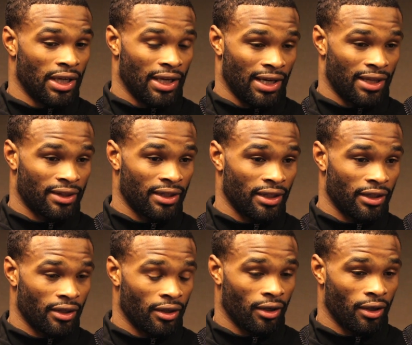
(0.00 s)
And I
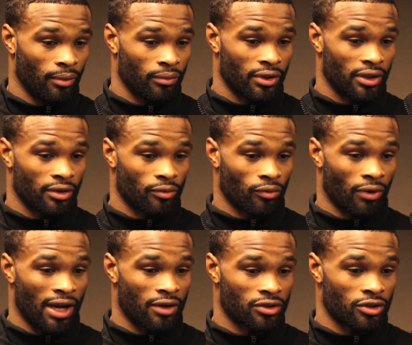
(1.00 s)
think
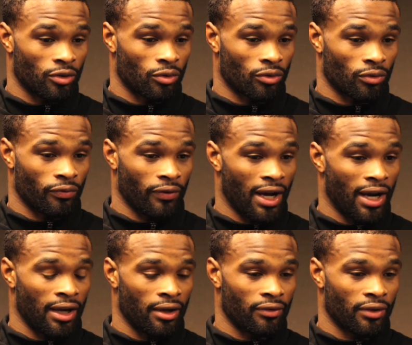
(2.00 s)
rounds 2 through
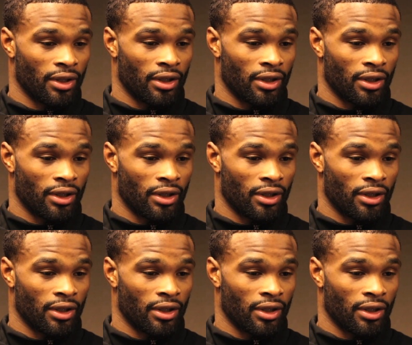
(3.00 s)
5,